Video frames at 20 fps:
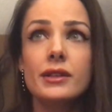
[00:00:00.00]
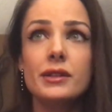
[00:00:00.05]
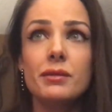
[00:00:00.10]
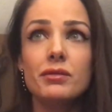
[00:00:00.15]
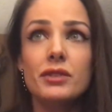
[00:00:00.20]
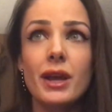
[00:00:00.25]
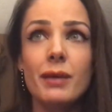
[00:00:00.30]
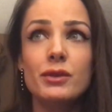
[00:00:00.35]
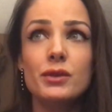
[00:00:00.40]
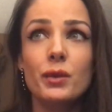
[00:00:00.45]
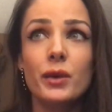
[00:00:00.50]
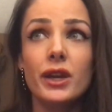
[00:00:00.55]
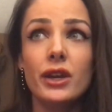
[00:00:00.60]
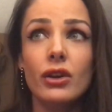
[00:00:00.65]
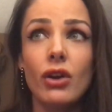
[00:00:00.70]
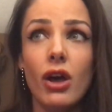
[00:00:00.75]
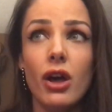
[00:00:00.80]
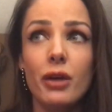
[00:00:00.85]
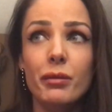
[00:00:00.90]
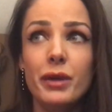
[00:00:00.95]
Sometimes we
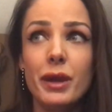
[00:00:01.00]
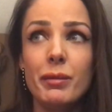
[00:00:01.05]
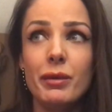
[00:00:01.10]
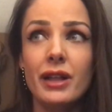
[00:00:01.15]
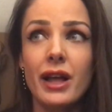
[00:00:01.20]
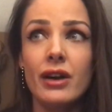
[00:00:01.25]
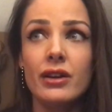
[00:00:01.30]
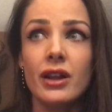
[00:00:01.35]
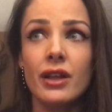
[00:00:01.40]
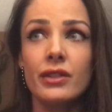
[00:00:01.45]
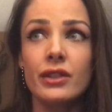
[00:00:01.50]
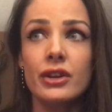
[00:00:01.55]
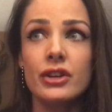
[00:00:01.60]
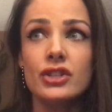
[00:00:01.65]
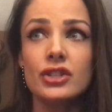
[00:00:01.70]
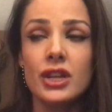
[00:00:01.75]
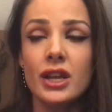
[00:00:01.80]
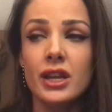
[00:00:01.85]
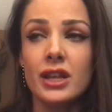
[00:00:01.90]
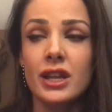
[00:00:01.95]
call people out on their
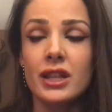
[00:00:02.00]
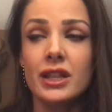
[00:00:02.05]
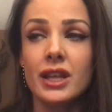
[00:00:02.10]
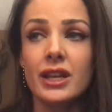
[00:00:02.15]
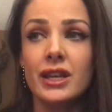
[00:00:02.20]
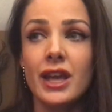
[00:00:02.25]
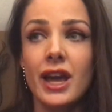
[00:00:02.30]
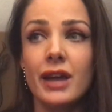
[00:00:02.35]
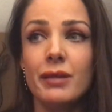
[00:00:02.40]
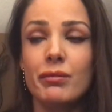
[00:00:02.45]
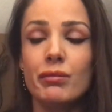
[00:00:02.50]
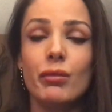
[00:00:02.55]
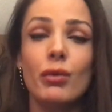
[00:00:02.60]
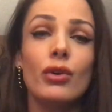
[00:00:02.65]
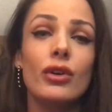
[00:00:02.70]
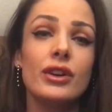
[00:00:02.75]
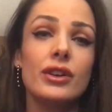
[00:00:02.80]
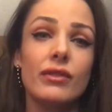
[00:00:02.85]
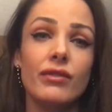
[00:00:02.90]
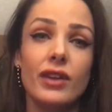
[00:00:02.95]
shit and they get
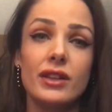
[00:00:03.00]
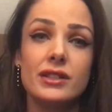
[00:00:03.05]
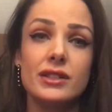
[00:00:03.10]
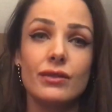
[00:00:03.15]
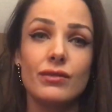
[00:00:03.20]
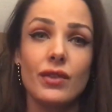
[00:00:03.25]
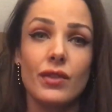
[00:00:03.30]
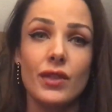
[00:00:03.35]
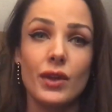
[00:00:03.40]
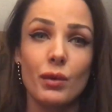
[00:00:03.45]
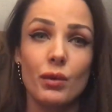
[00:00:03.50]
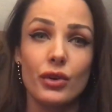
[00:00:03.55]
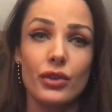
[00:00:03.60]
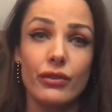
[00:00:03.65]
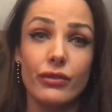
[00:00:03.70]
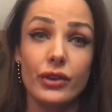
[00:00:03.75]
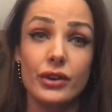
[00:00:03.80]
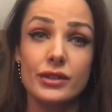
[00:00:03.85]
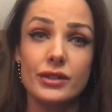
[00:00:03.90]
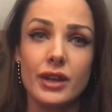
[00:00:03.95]
more defensive than they were the
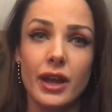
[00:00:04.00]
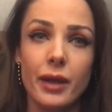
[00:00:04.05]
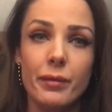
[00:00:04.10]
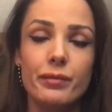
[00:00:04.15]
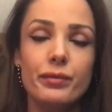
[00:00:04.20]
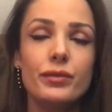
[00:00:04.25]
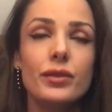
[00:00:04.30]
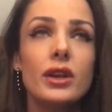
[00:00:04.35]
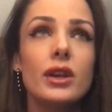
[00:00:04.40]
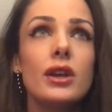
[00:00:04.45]
first time.